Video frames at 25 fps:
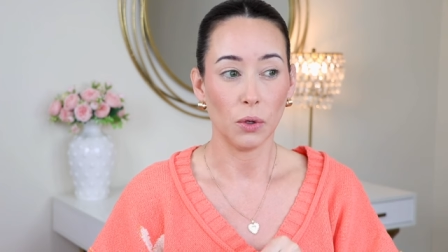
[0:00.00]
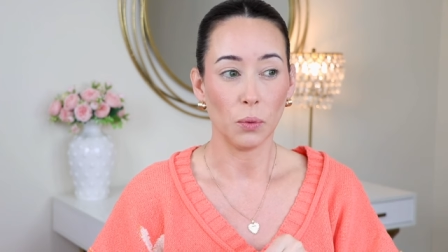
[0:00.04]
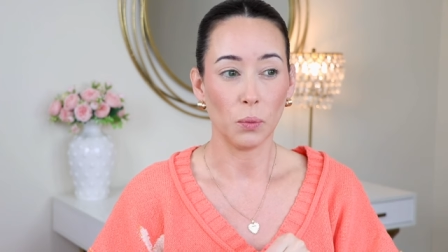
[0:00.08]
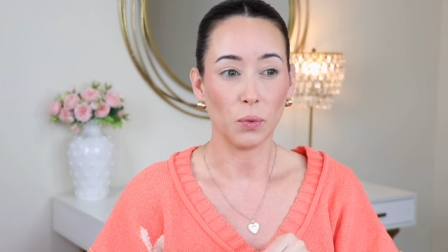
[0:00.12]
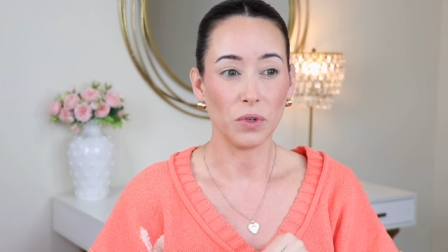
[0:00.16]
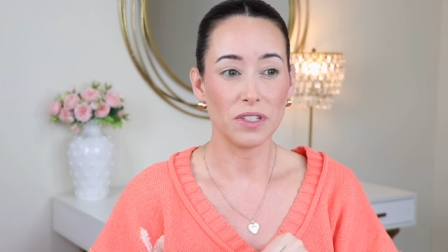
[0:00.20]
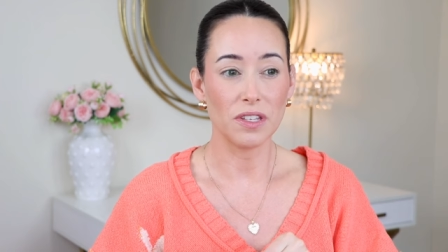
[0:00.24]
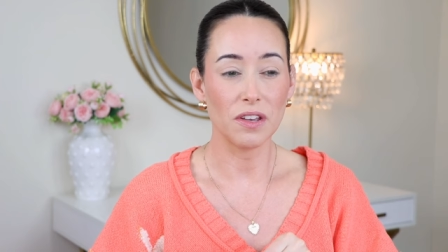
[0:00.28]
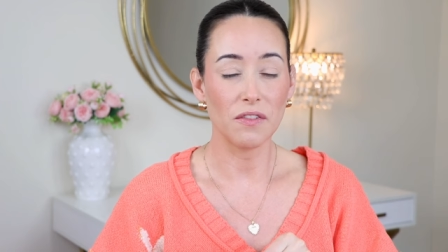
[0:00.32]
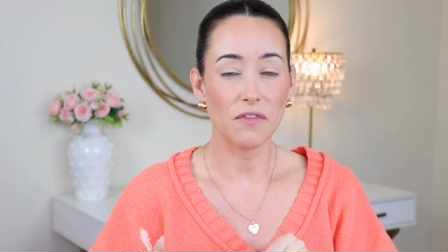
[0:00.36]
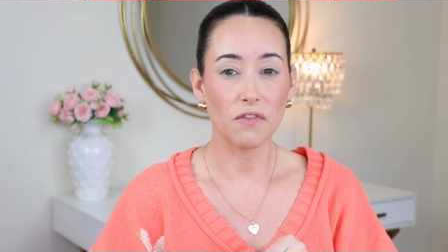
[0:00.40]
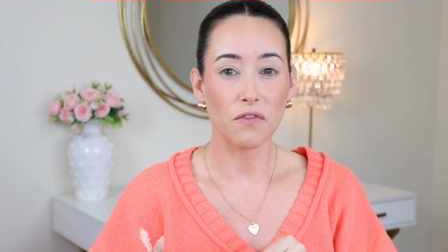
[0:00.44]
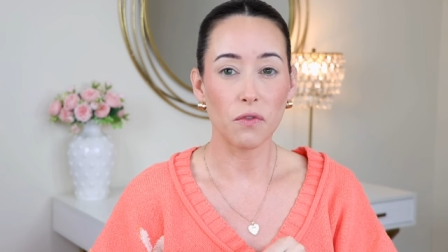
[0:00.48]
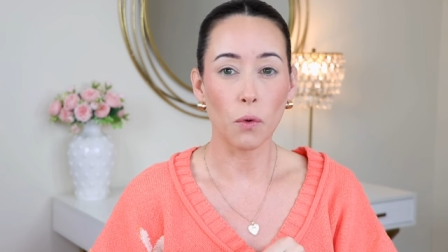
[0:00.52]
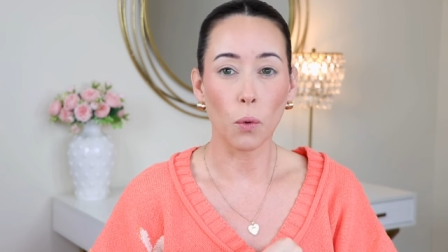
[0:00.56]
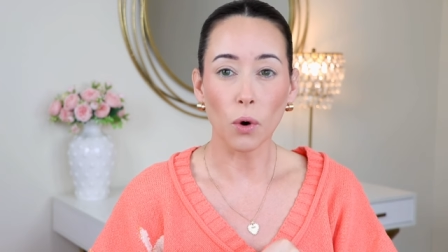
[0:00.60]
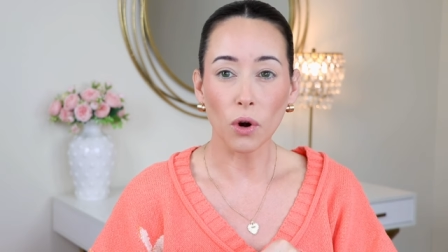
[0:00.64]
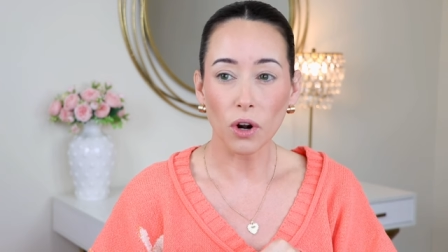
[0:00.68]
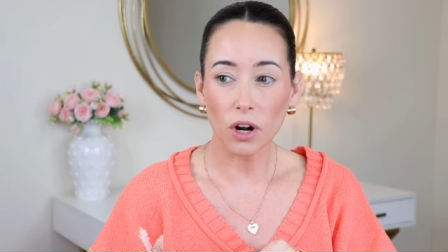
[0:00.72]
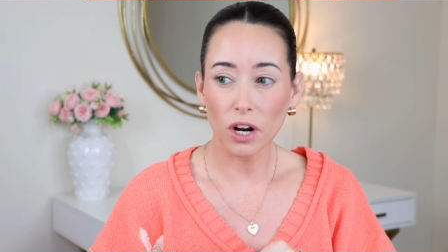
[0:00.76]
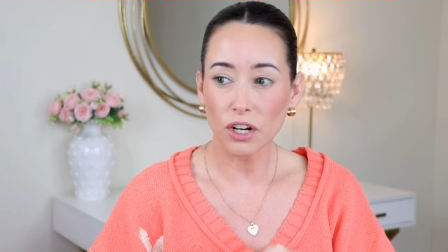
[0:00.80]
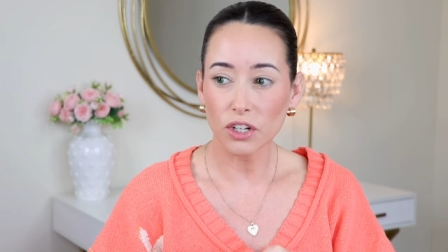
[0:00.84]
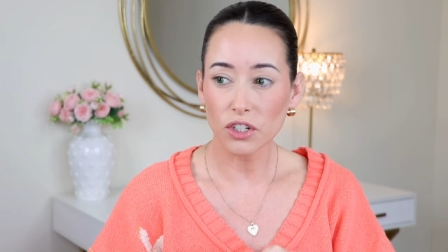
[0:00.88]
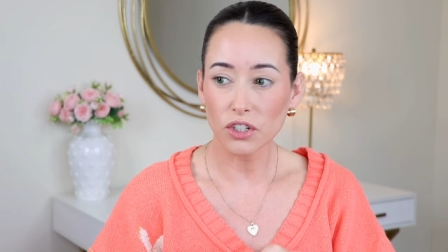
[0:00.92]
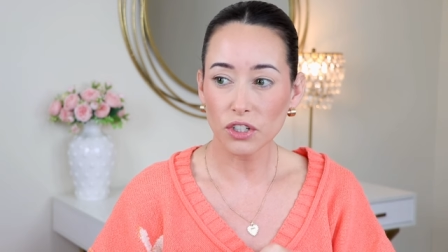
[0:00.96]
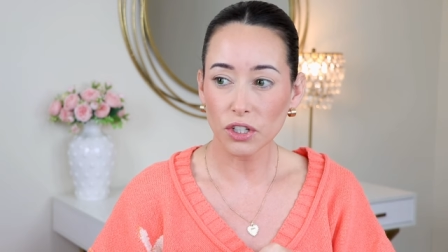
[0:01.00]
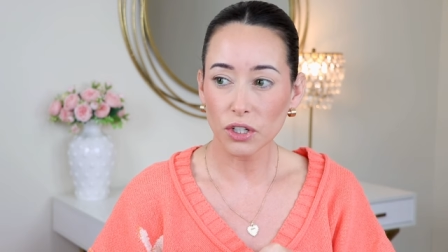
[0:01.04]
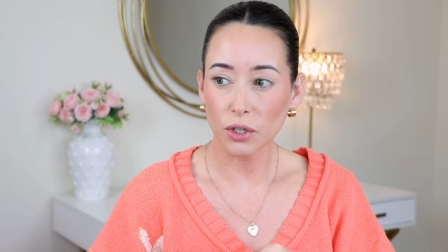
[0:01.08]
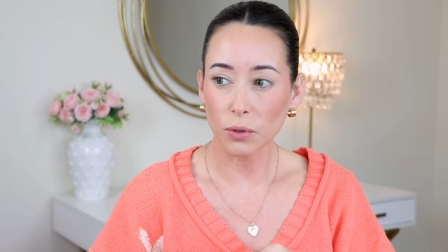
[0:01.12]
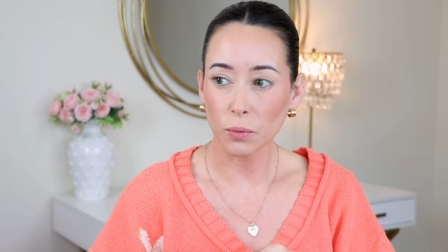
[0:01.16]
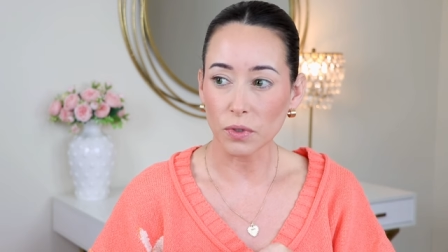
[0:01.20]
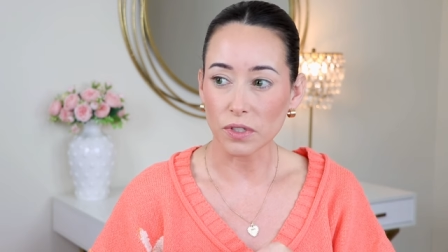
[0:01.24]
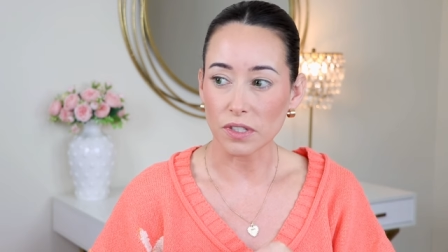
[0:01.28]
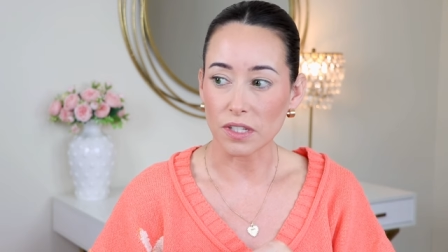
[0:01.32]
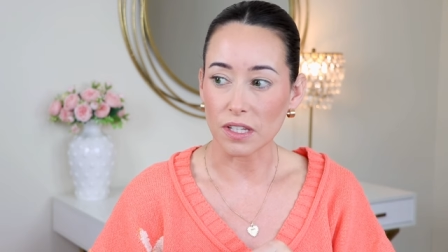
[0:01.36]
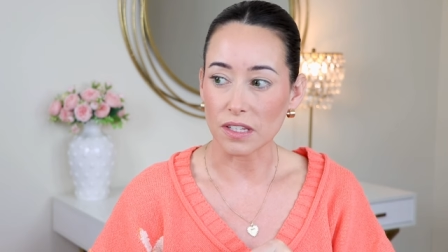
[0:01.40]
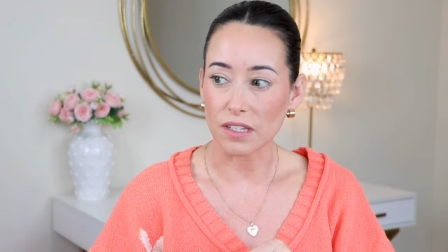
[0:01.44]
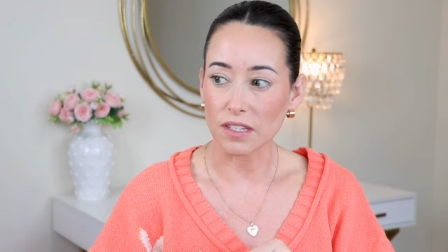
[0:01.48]
was it 400 or
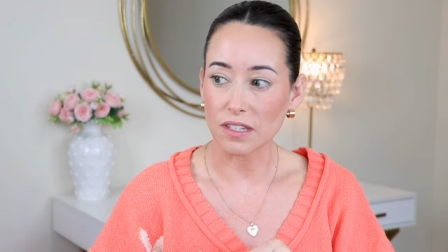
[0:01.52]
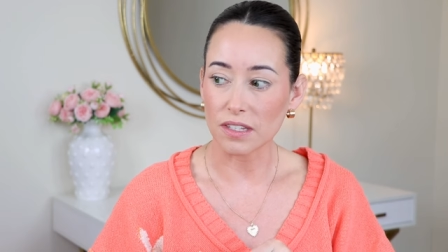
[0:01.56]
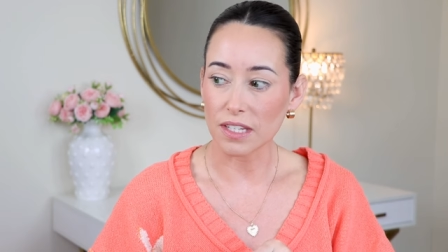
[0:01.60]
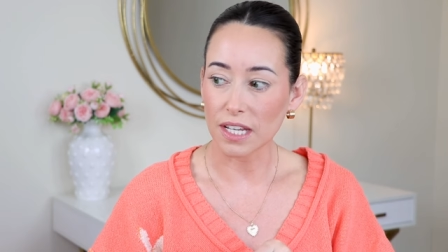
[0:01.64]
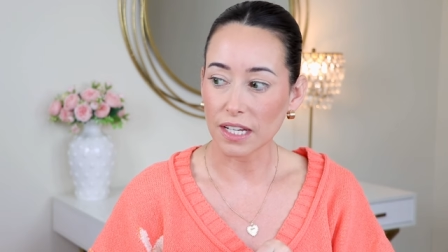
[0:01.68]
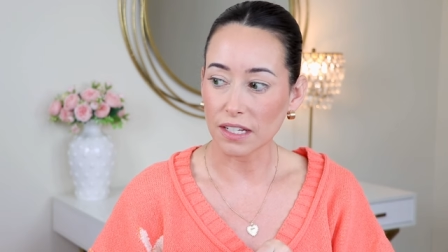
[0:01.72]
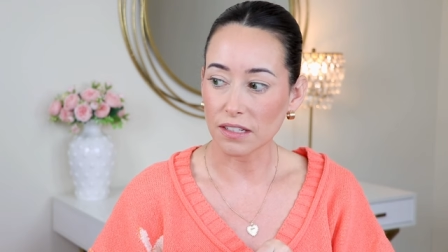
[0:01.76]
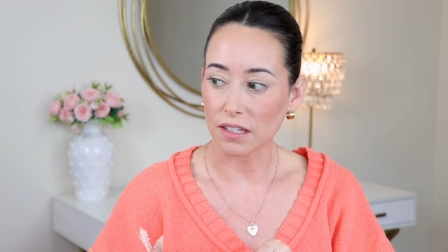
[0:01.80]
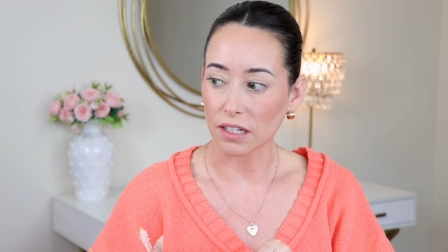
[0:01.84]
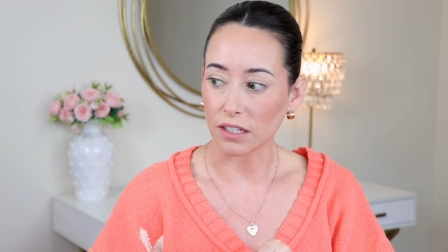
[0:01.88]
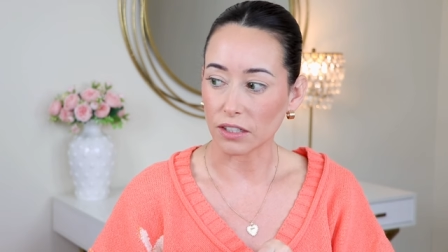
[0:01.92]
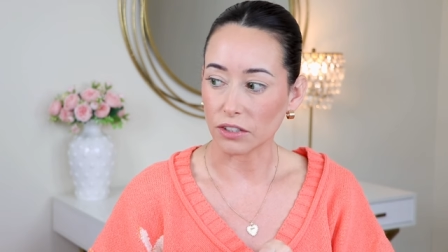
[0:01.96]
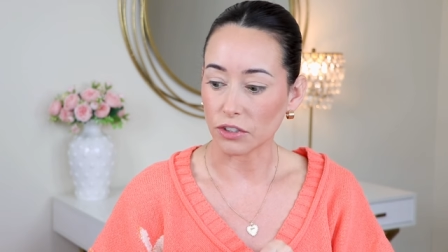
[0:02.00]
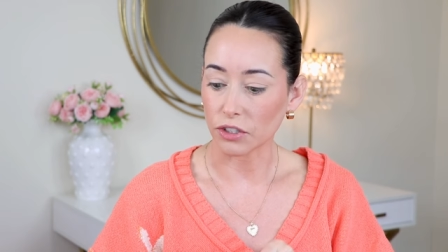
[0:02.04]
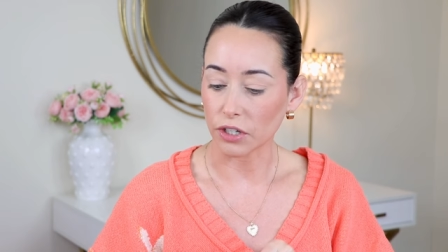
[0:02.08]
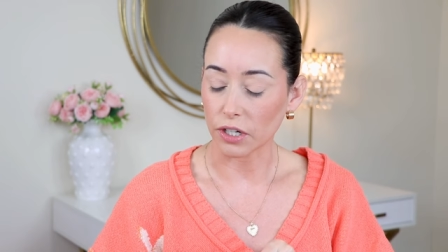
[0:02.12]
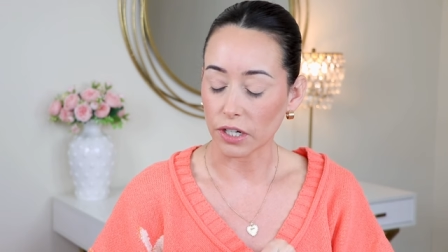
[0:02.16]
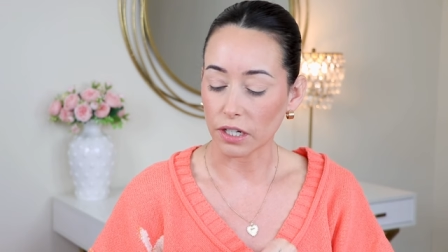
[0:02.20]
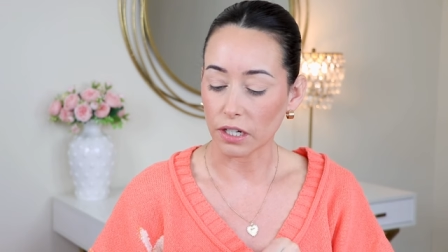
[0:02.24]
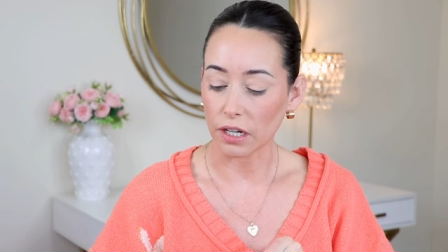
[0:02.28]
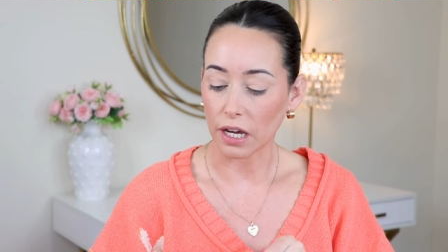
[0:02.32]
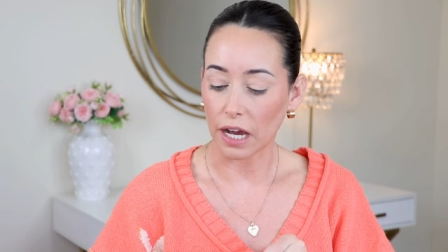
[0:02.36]
was it 600?